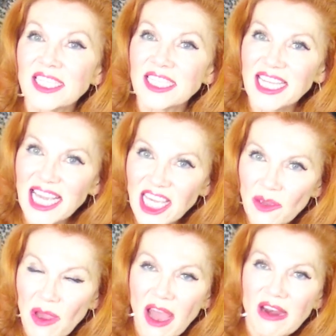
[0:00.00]
to
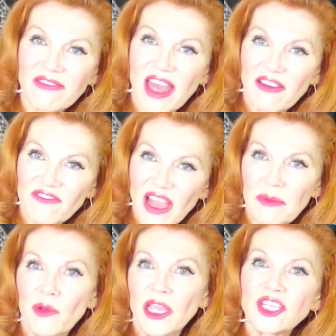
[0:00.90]
take you out of that
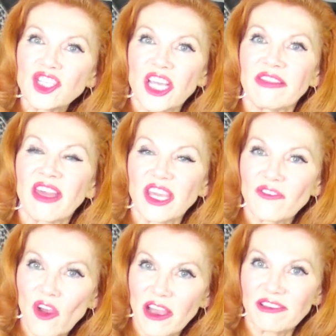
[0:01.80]
vibration that
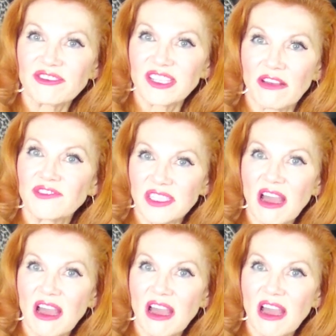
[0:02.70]
you've got yourself